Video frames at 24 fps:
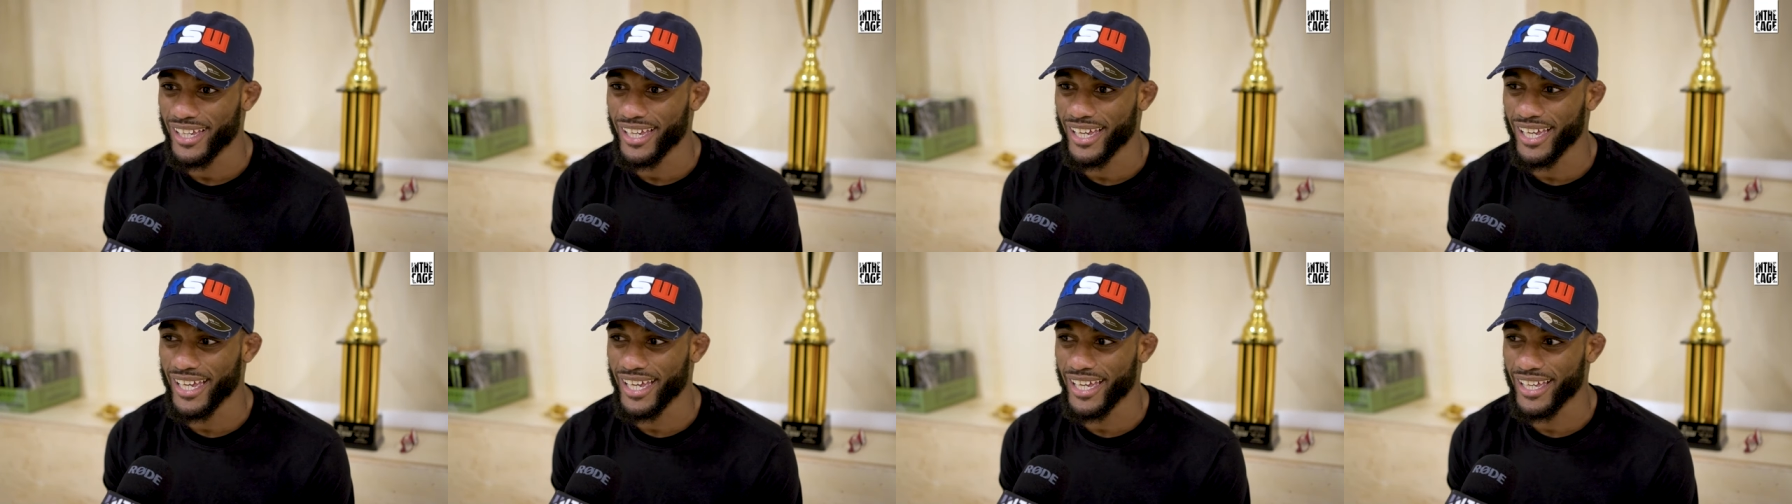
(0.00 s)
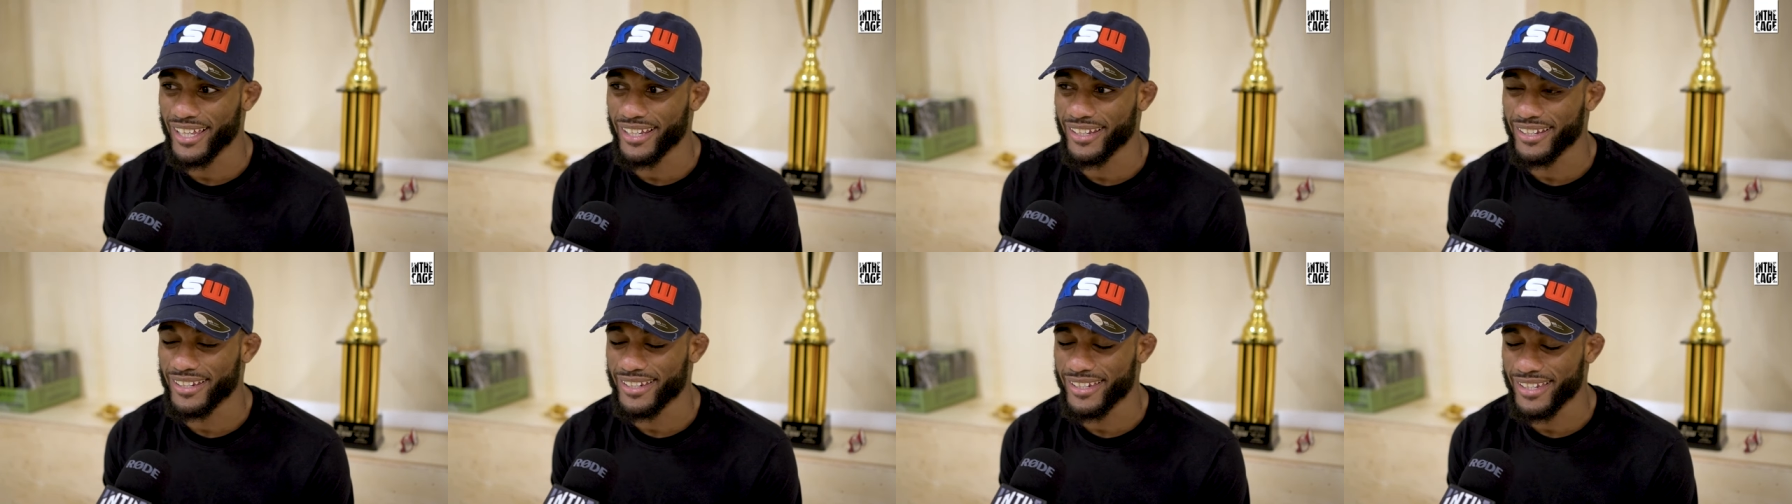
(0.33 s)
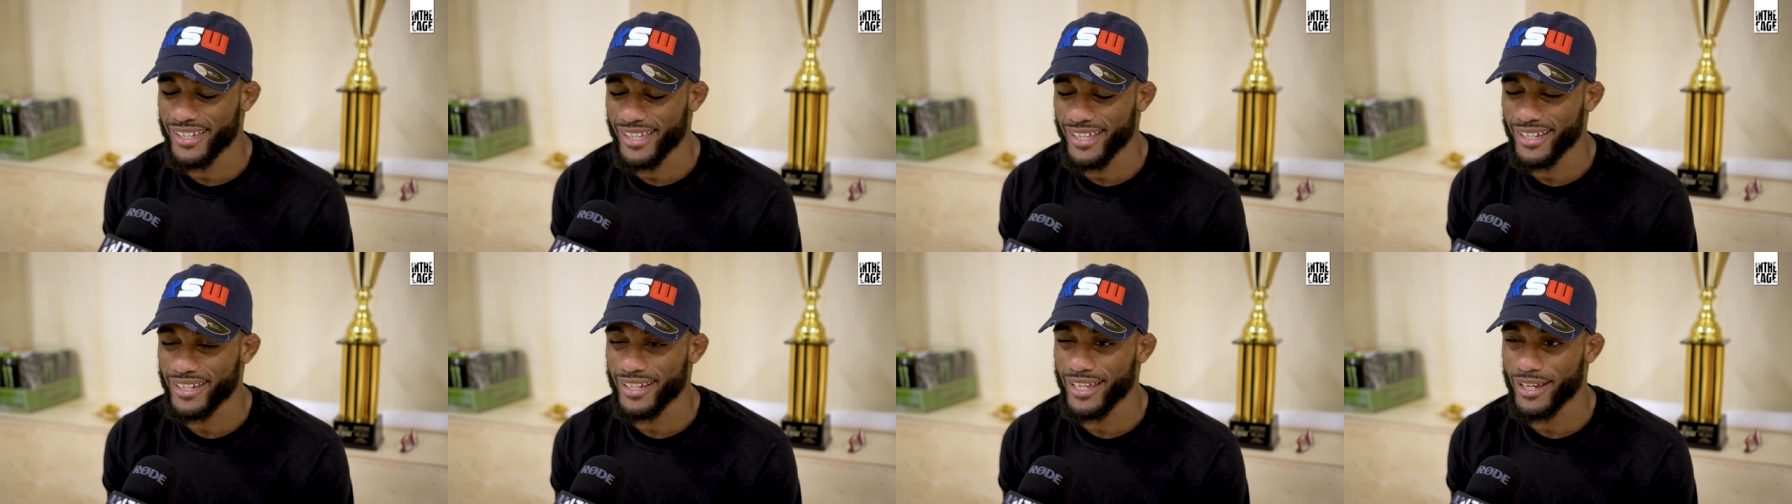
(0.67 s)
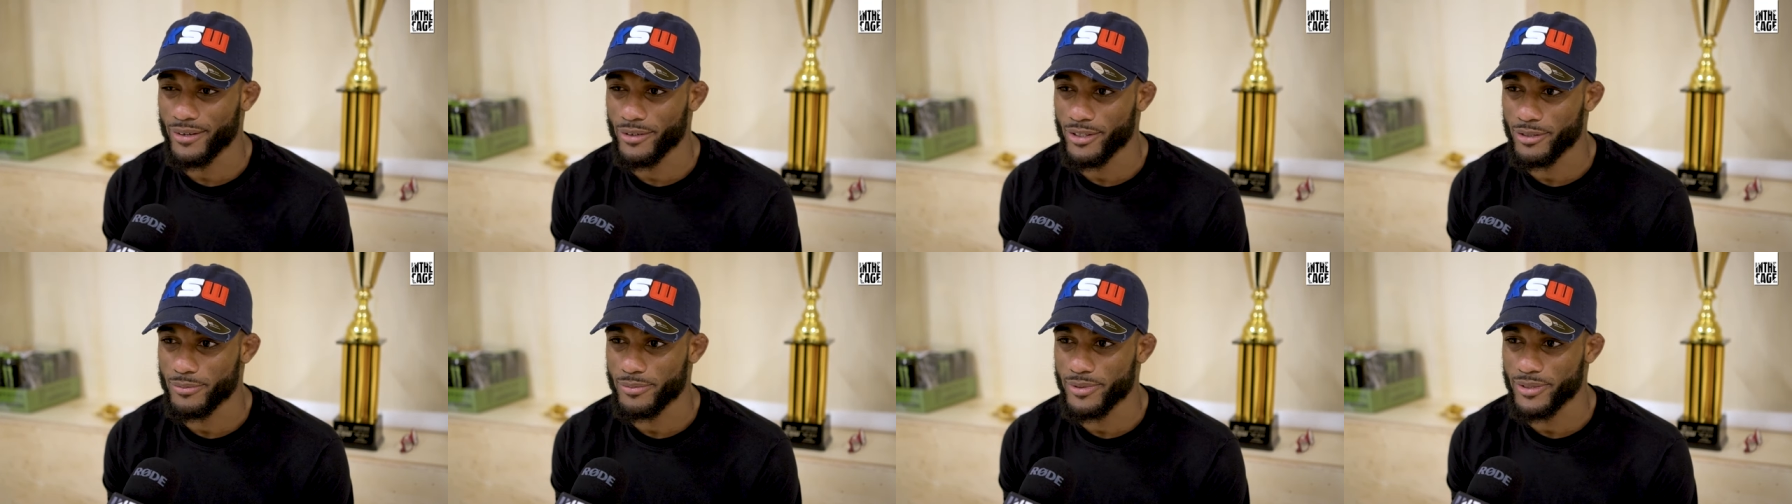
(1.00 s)
and then I
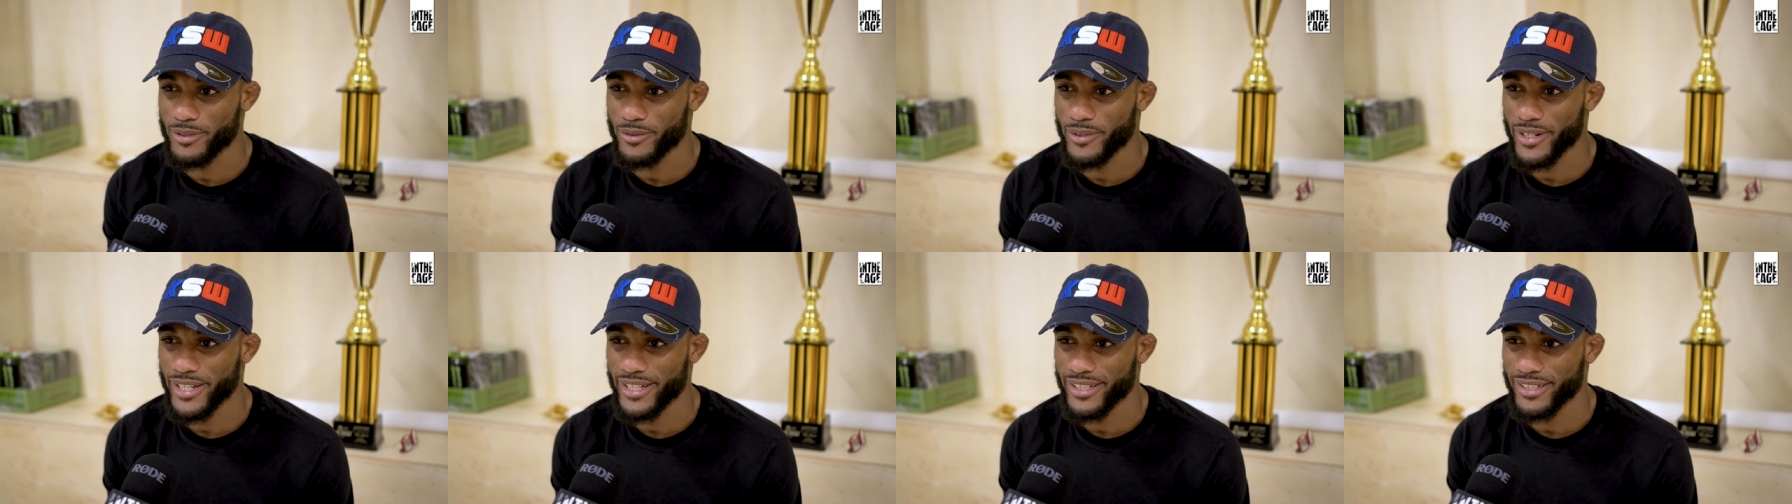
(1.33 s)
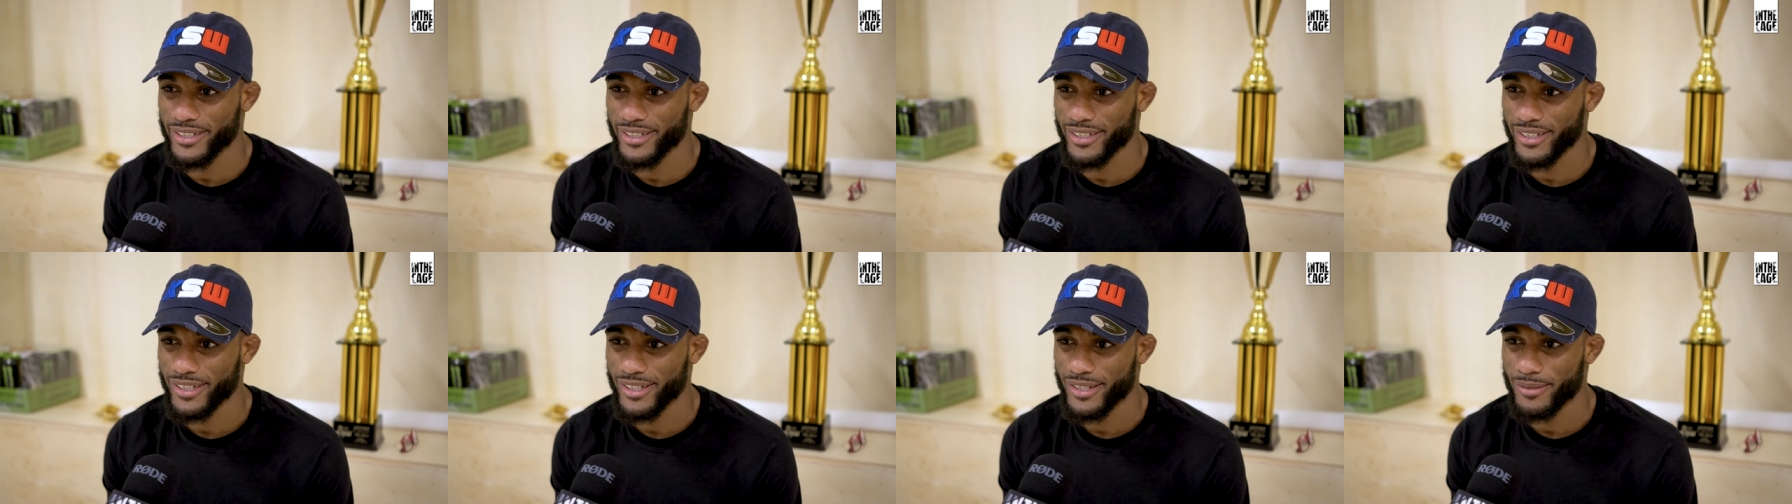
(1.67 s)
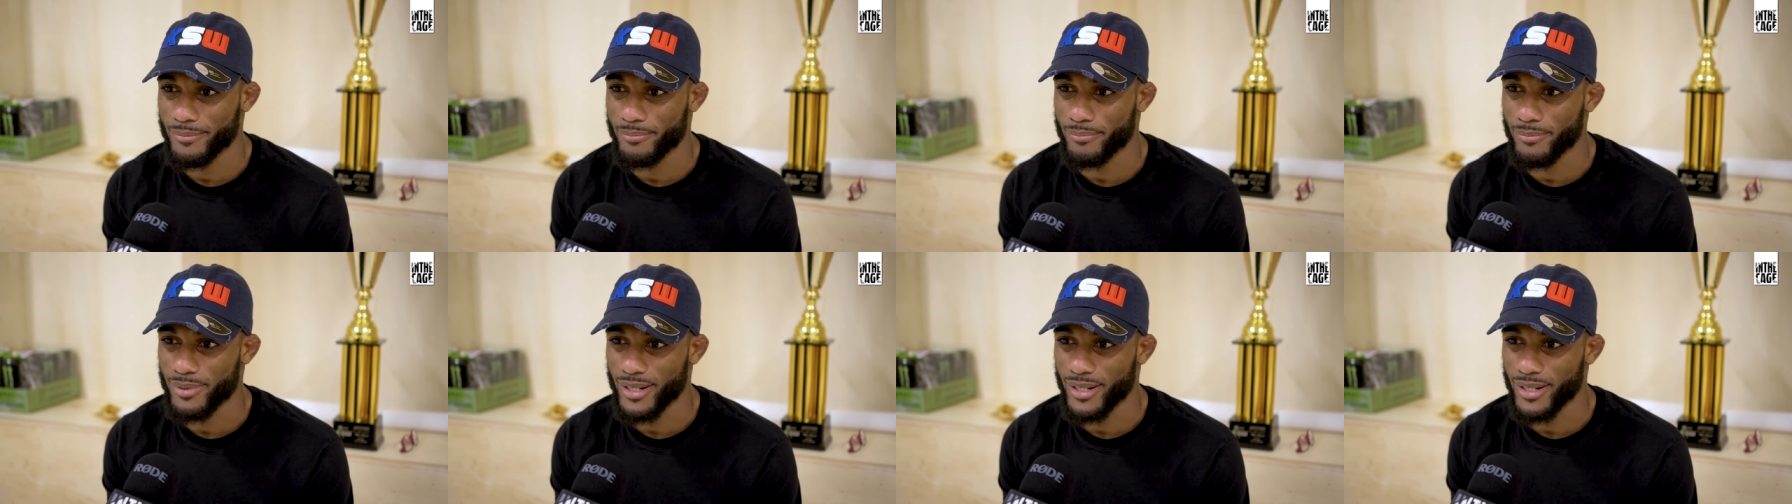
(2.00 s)
will be ready. Mm-hmm.